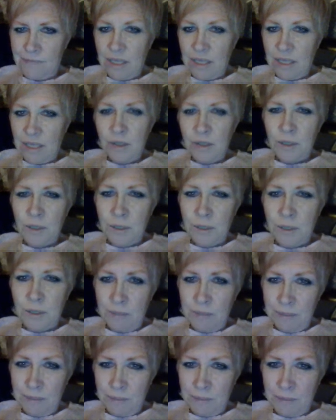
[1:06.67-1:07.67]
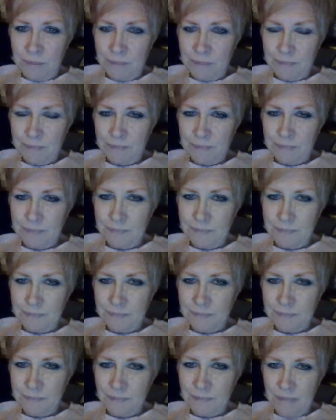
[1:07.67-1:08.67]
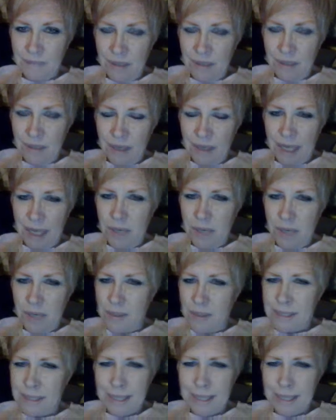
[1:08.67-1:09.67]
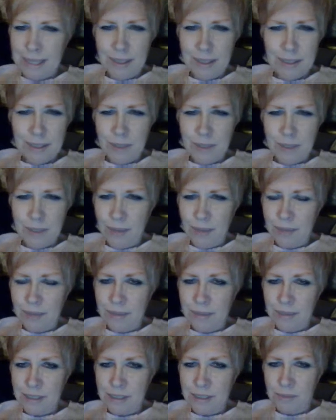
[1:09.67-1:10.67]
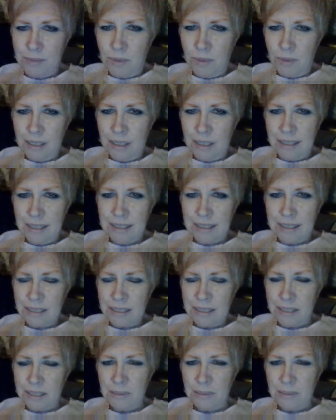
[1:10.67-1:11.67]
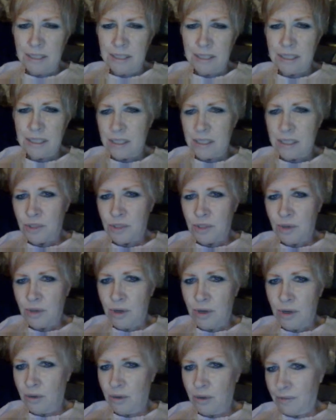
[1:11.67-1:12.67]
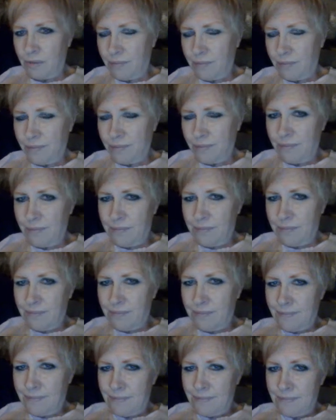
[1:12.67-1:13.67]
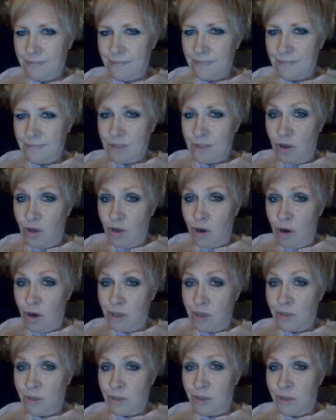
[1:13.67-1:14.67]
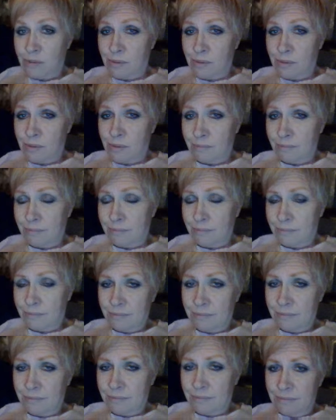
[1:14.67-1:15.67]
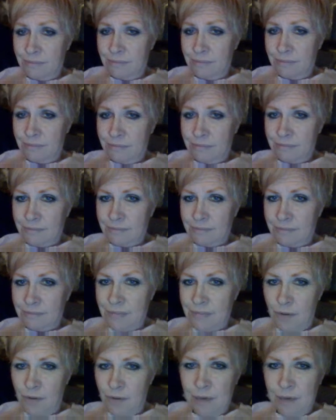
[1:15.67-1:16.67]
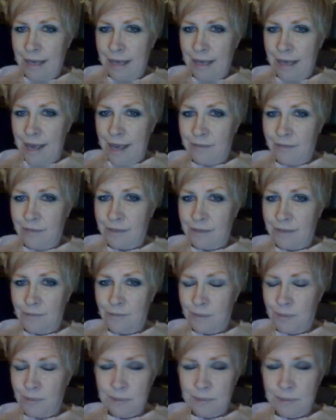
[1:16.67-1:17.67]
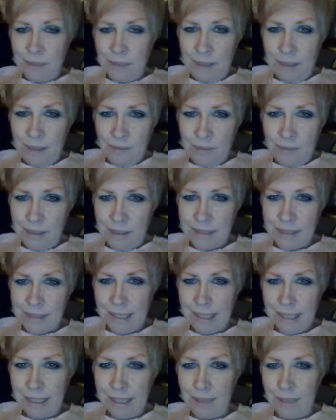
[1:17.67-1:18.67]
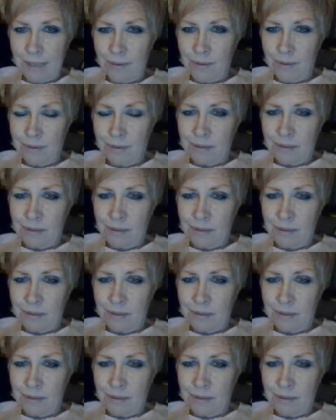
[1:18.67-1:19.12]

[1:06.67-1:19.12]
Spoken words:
They're good people. I know I sounded so angry this morning. It's just because it's a struggle. It's a hard struggle. I already have enough on my plate without taking on